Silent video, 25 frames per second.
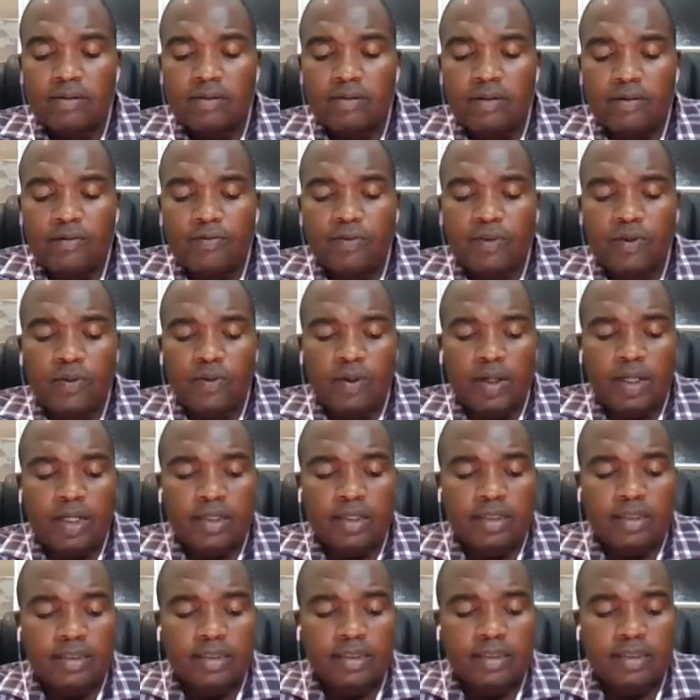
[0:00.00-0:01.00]
of the
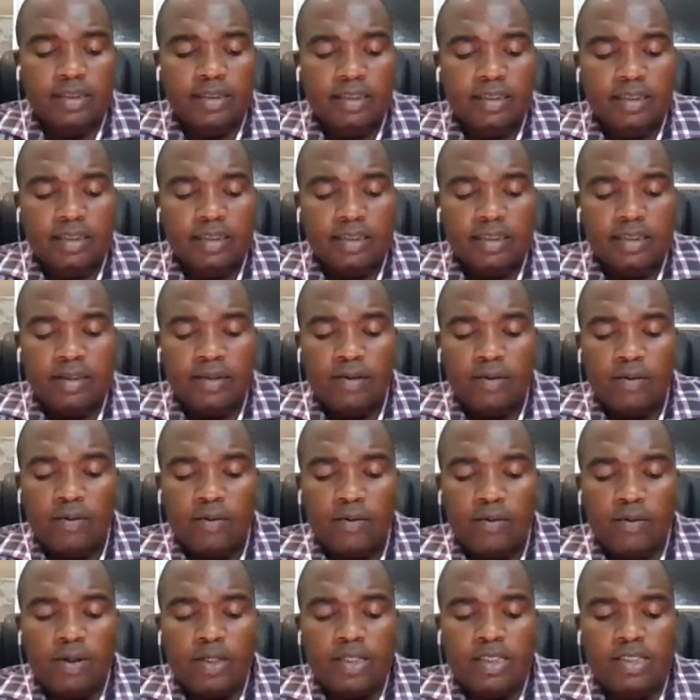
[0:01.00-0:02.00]
world?
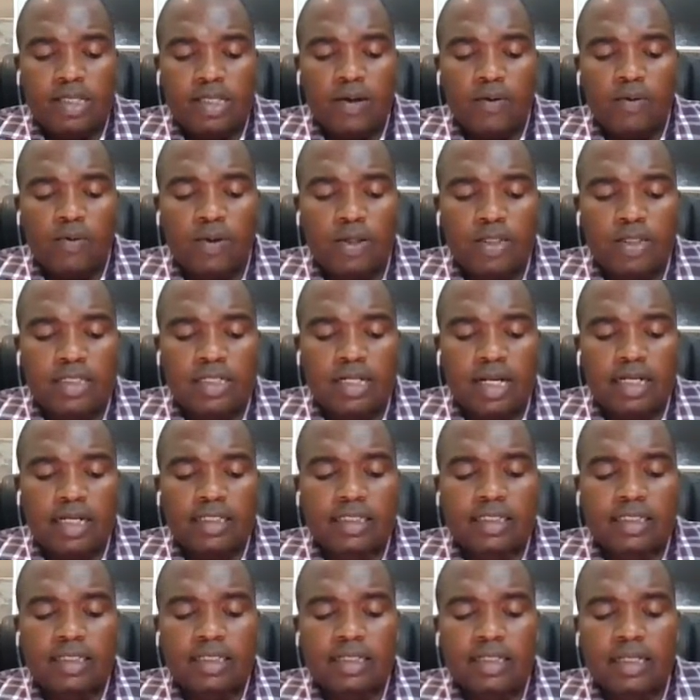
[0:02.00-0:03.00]
Or it's a
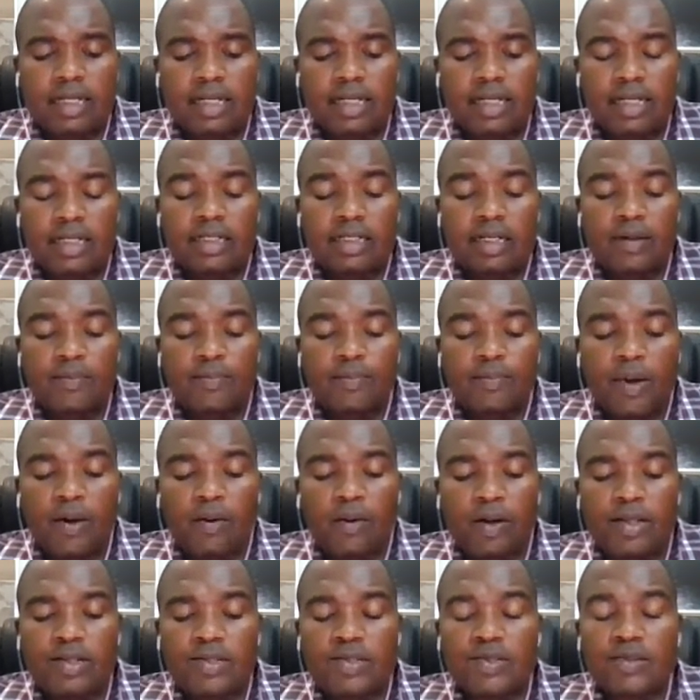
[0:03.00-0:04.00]
construction created by
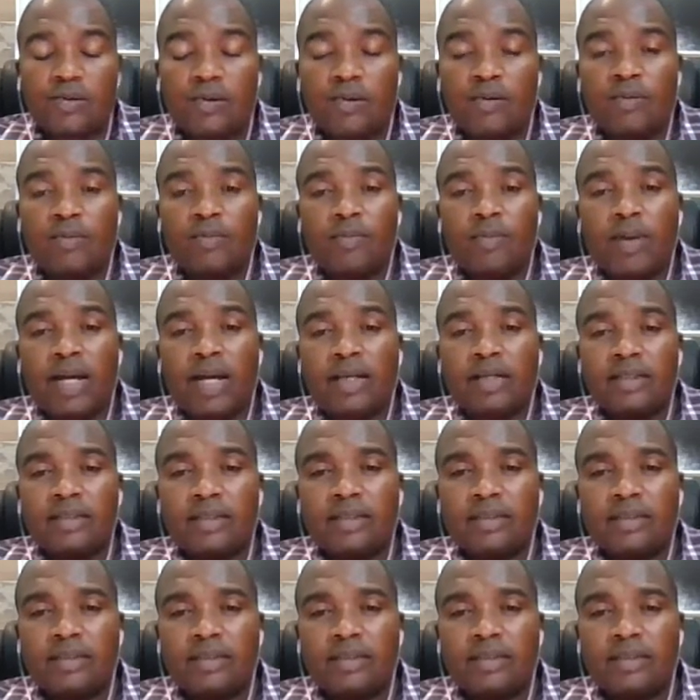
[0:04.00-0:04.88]
one's own mind?